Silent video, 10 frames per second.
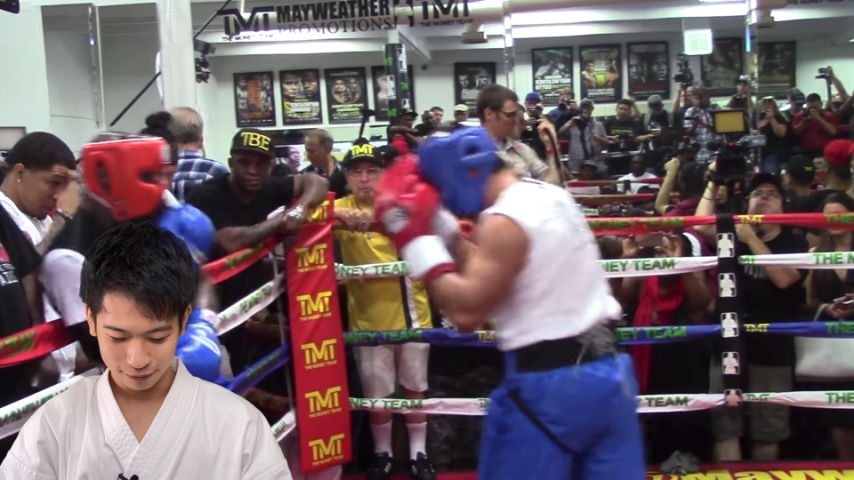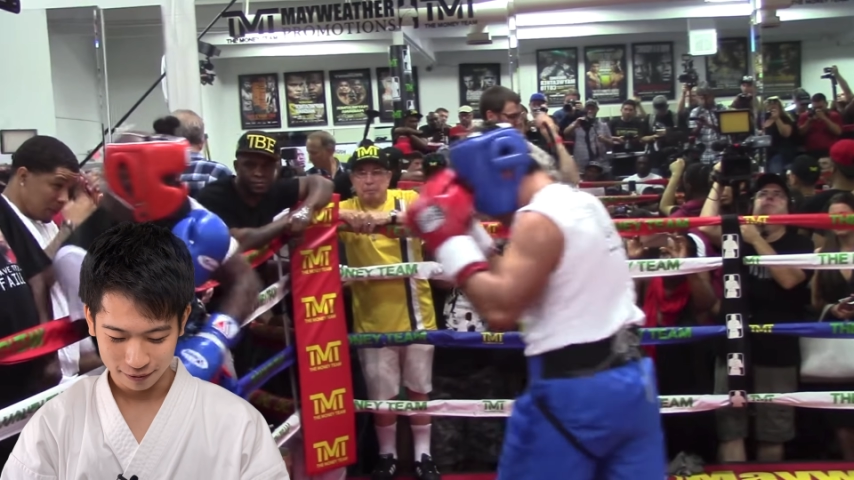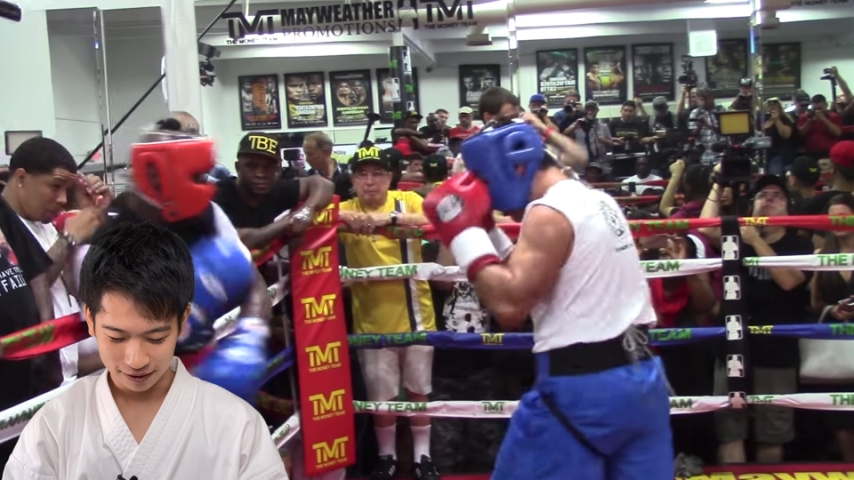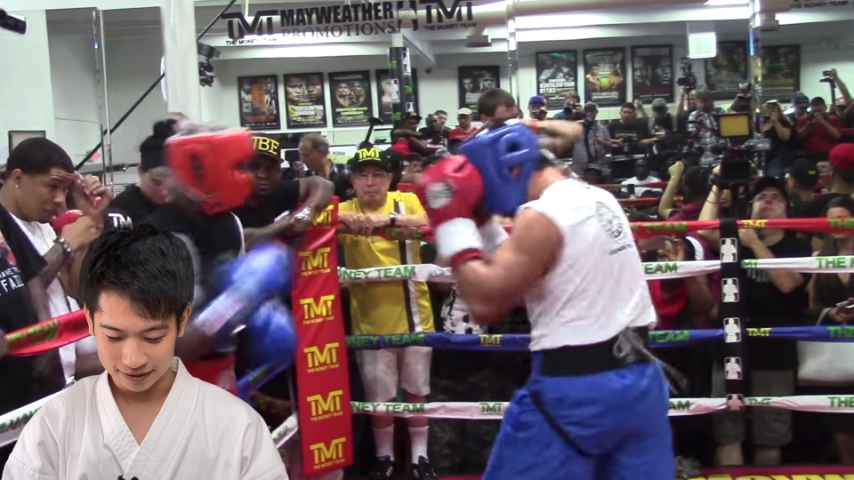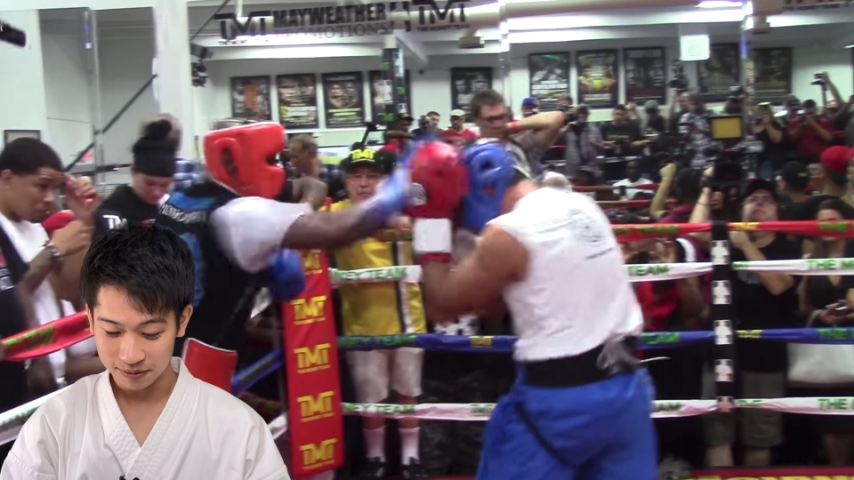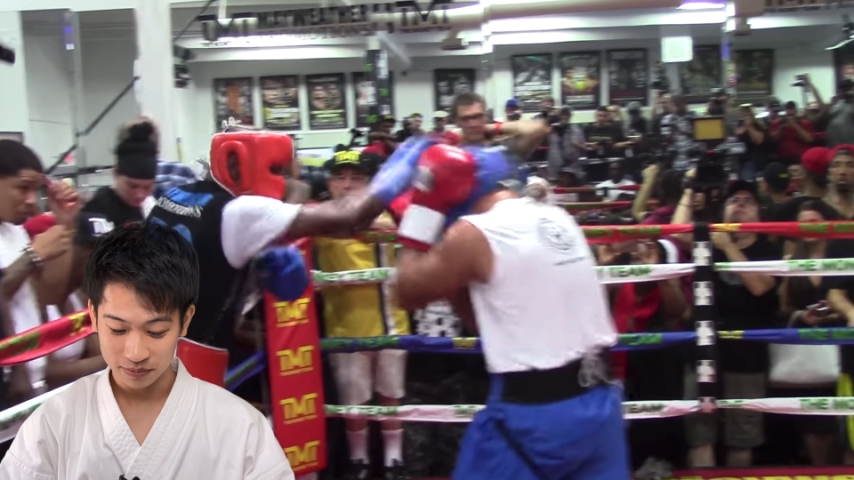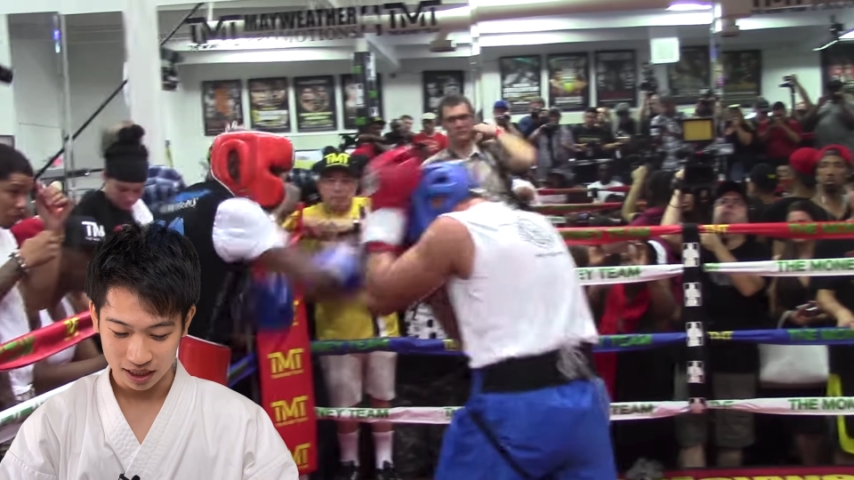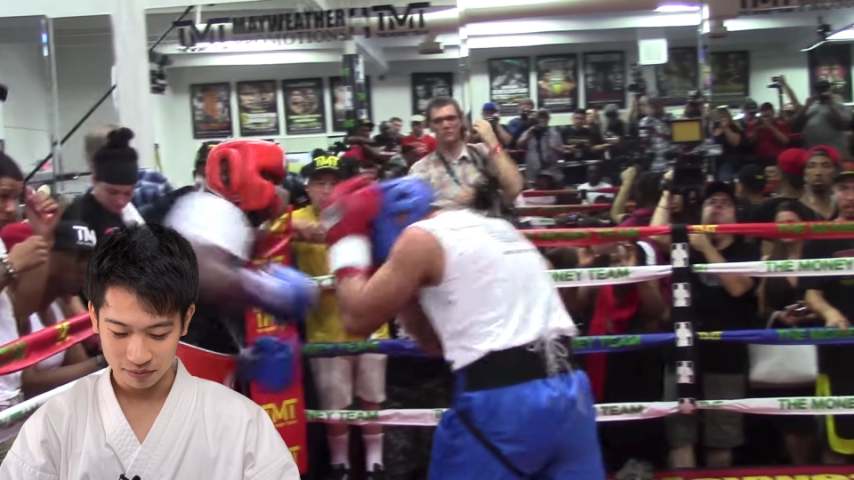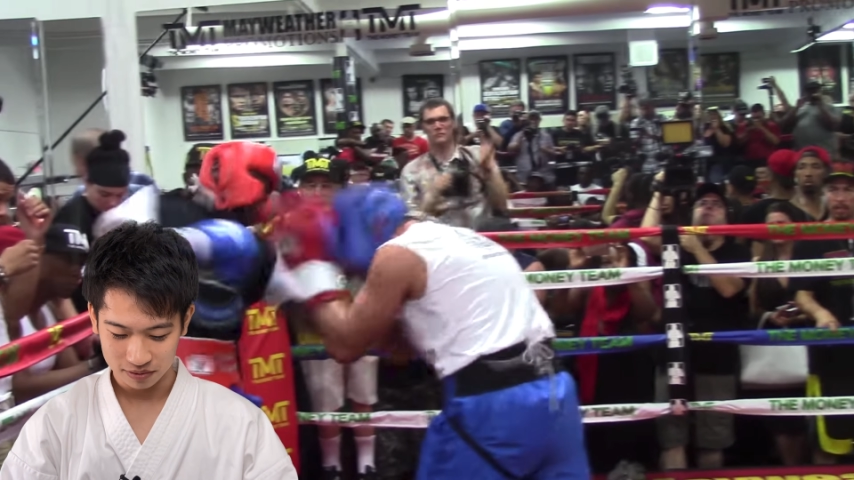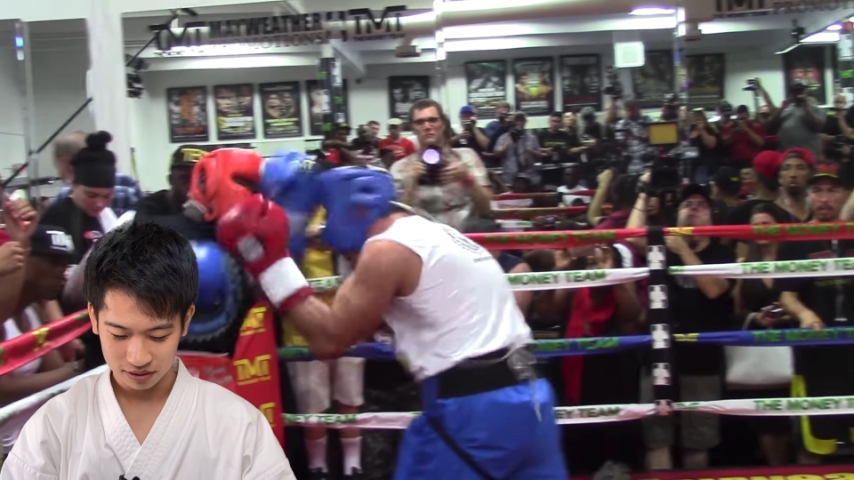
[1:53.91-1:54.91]
and
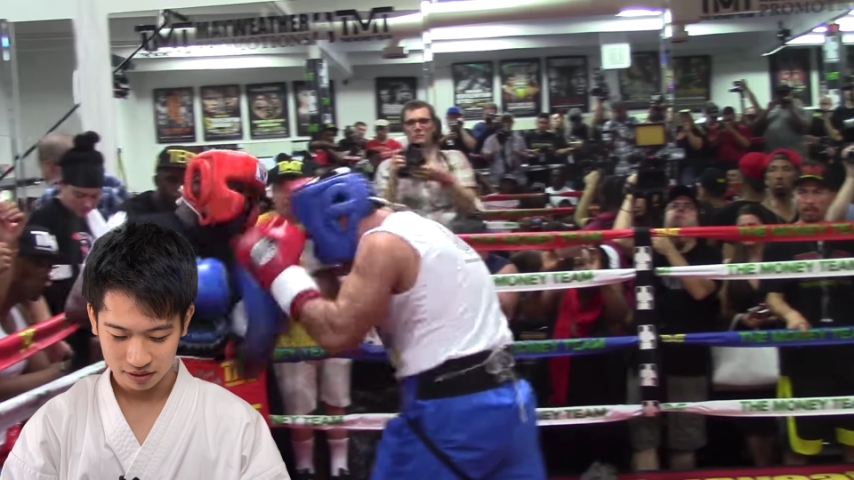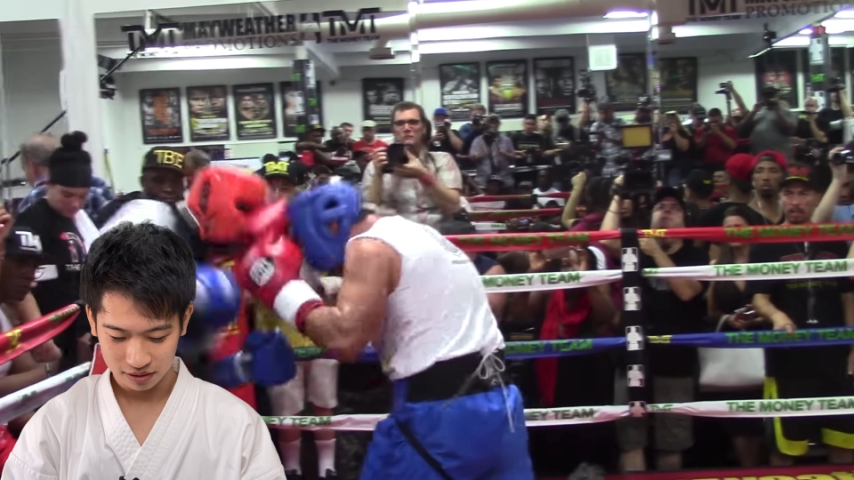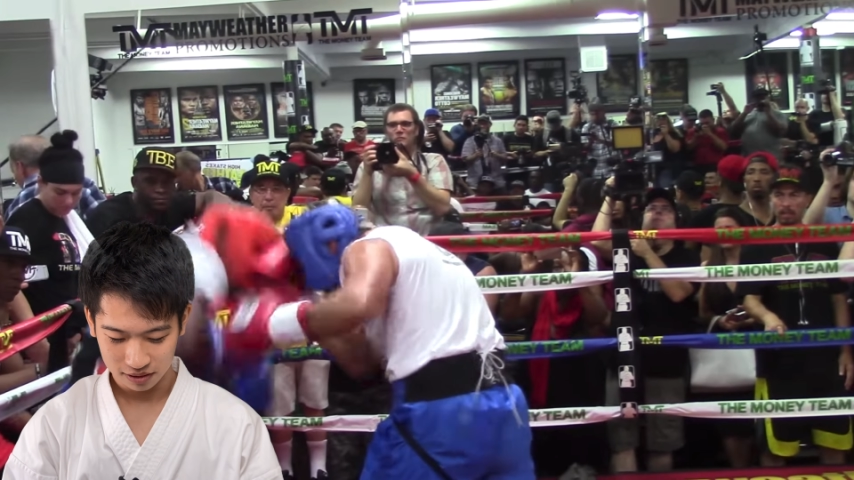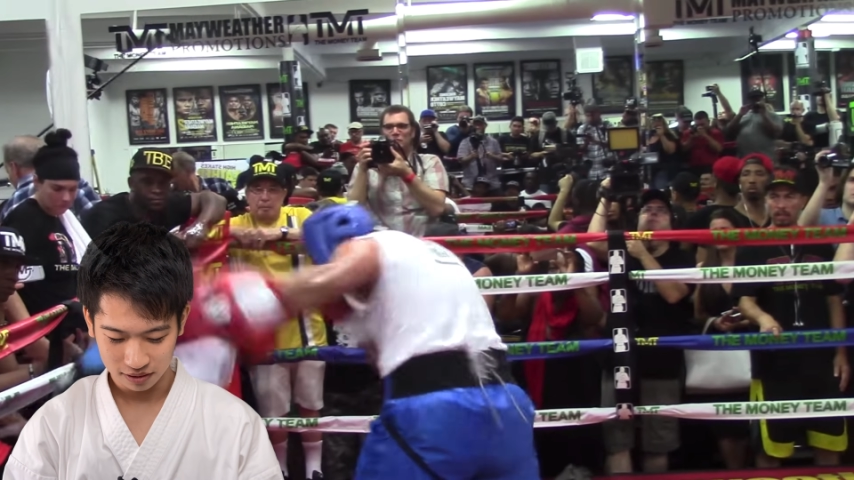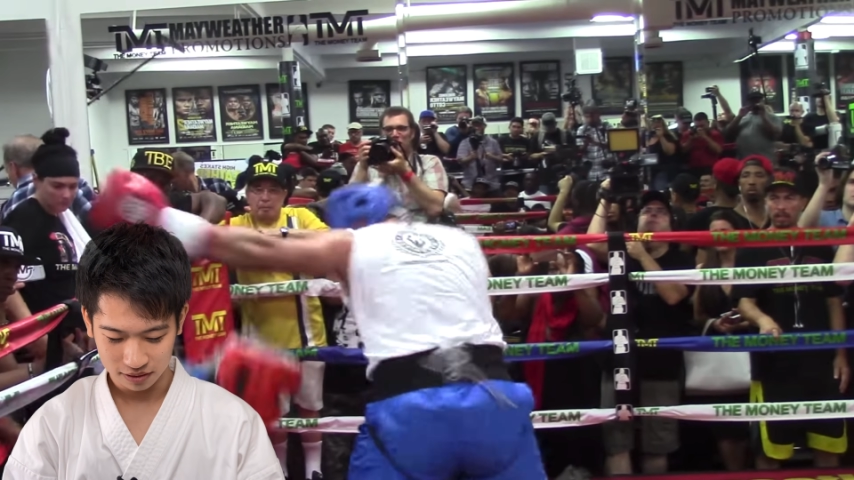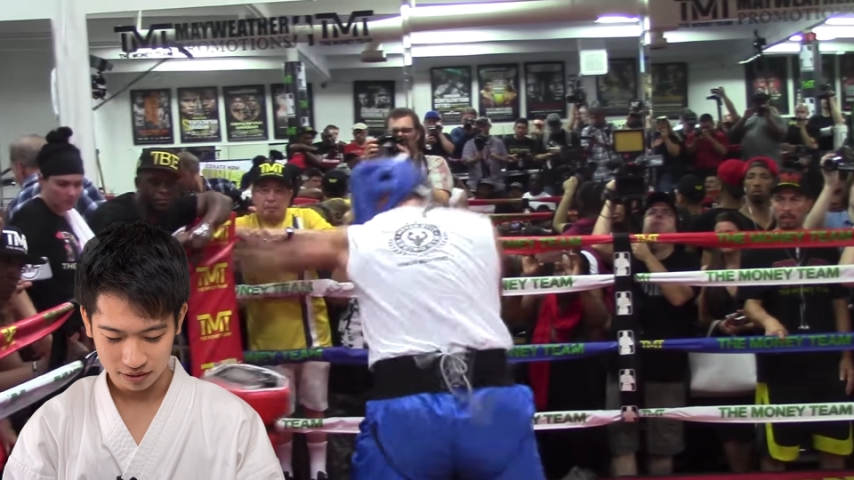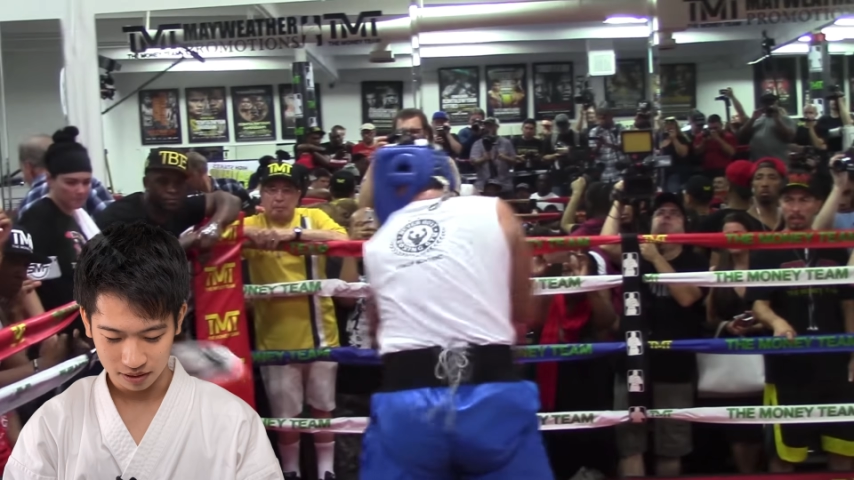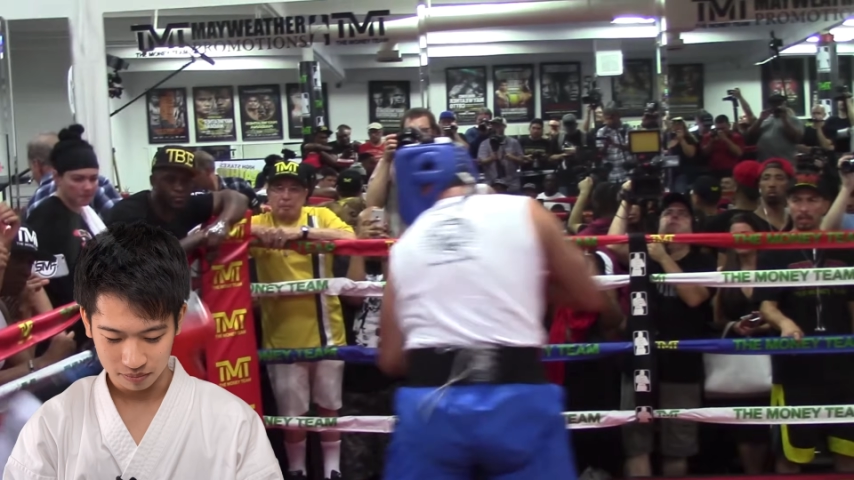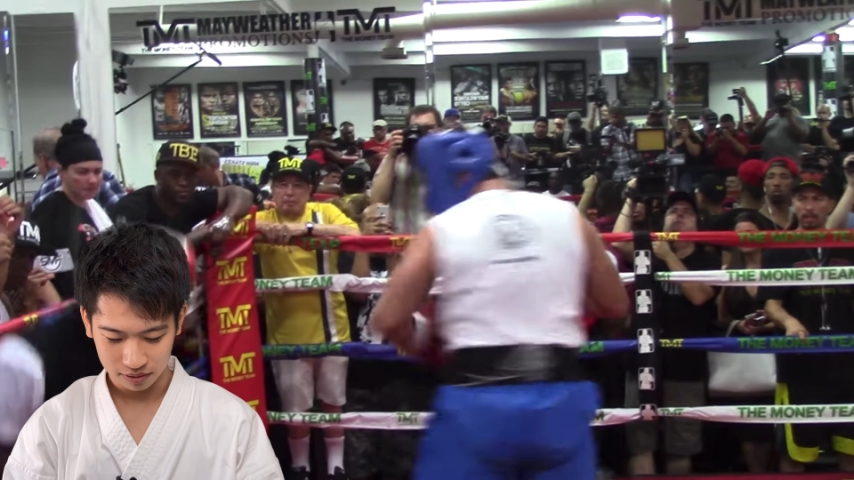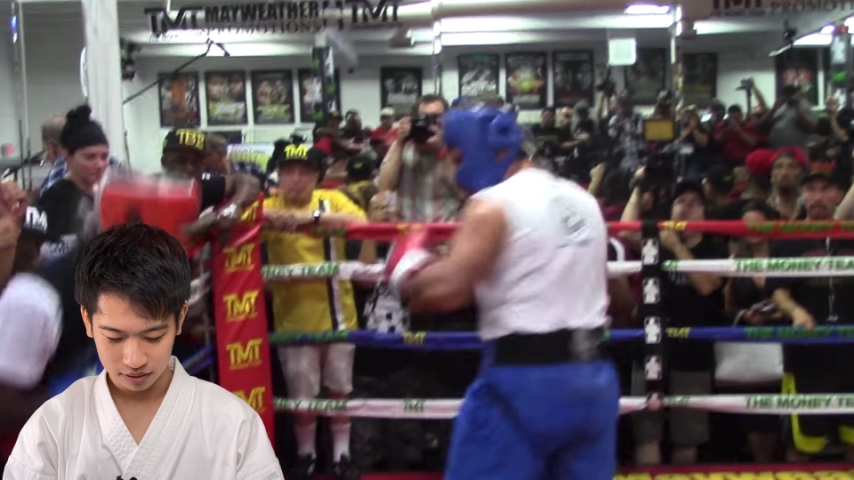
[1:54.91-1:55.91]
sometimes he does that,
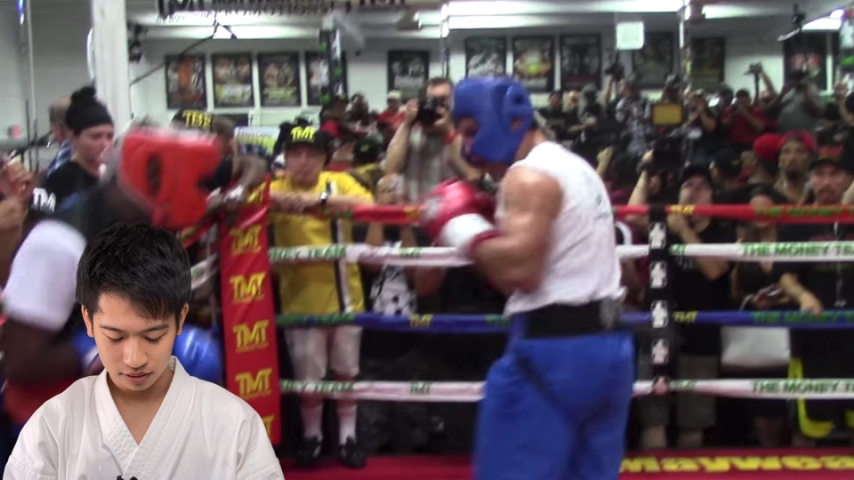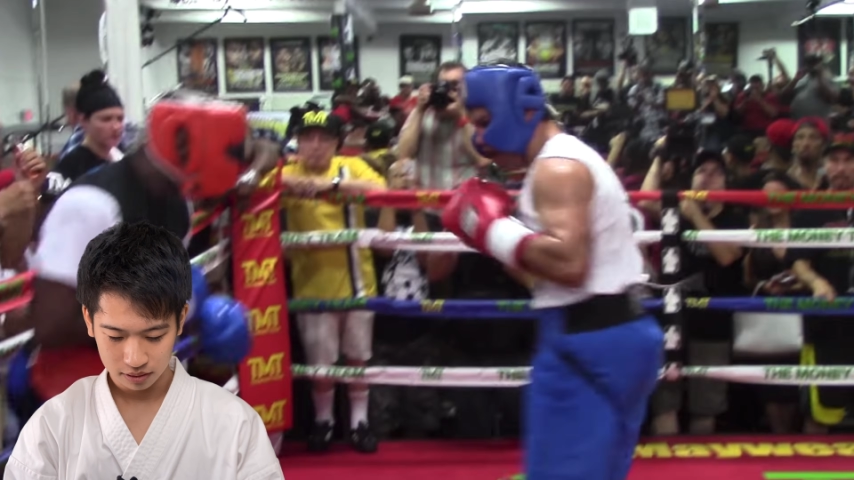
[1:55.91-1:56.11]
but